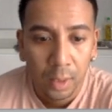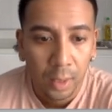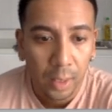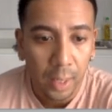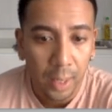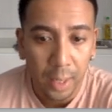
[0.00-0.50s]

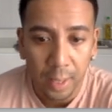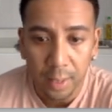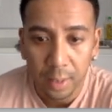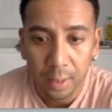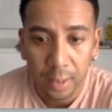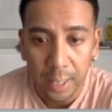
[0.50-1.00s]

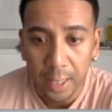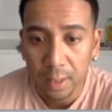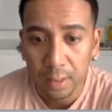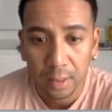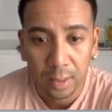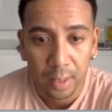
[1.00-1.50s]
And yeah,
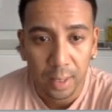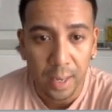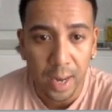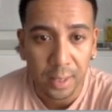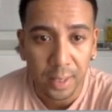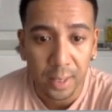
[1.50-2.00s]
and
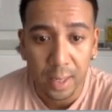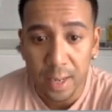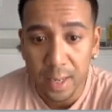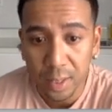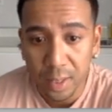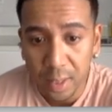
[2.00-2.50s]
that's it. And
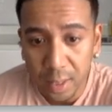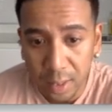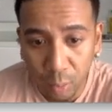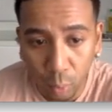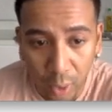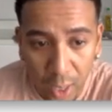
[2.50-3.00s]
this is
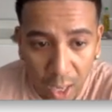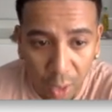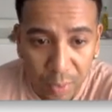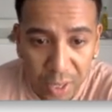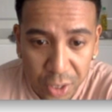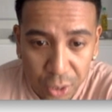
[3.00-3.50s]
what I'll
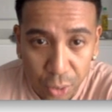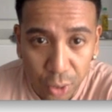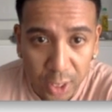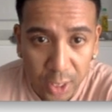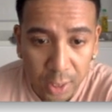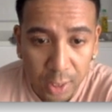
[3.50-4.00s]
be
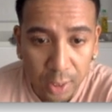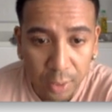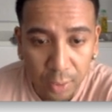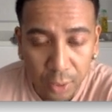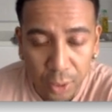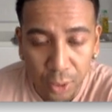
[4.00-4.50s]
using
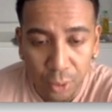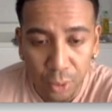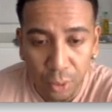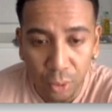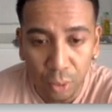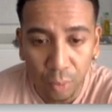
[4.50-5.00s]

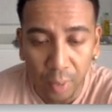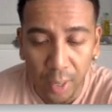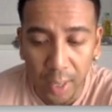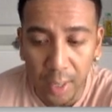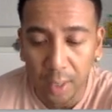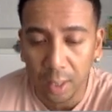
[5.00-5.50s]
to
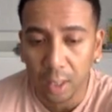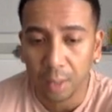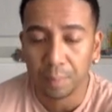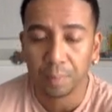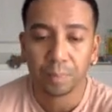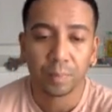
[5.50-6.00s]
my
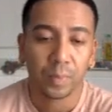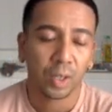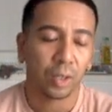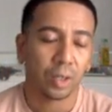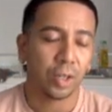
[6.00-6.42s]
to the